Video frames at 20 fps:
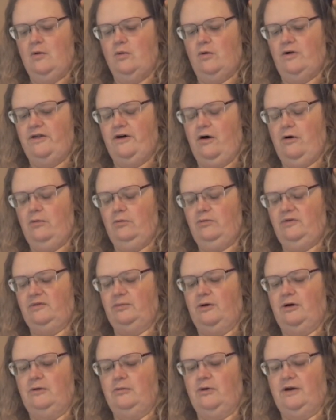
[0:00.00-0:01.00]
With
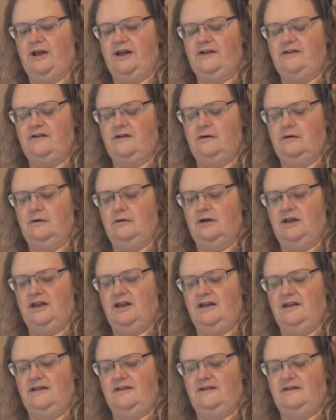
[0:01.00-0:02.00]
homespun, what I do
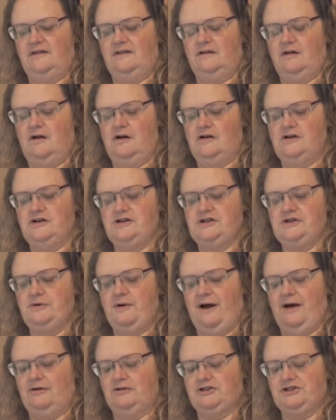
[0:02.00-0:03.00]
is do
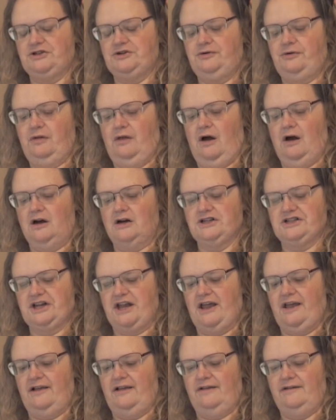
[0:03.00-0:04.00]
out 2 large
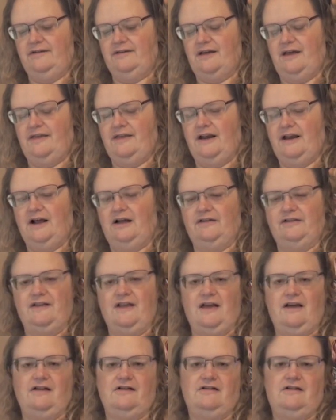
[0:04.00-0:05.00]
ends, and then I'll
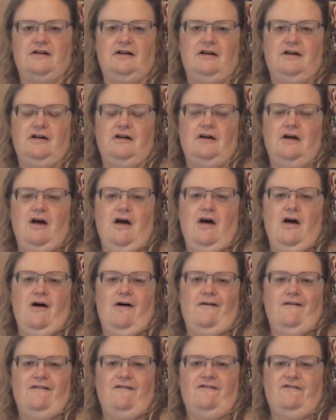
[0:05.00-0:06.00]
knit
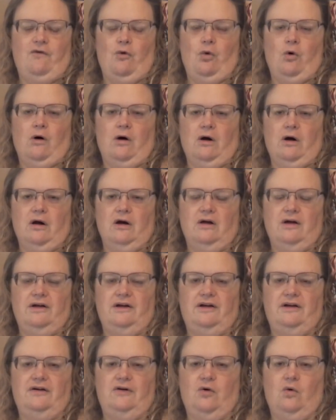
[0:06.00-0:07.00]
4
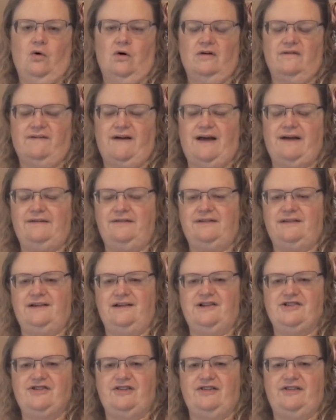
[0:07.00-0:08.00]
or 5
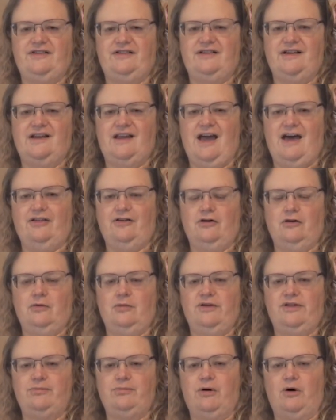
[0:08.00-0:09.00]
stitches together
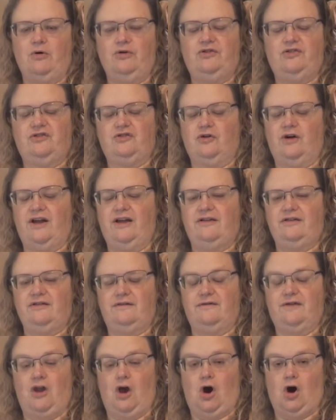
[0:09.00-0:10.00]
with both strands
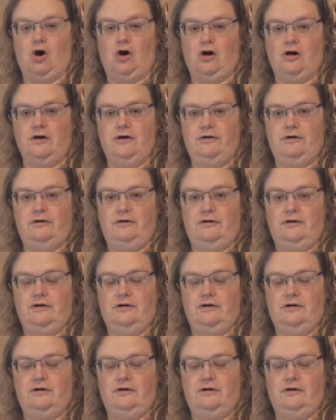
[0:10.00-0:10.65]
of yarn.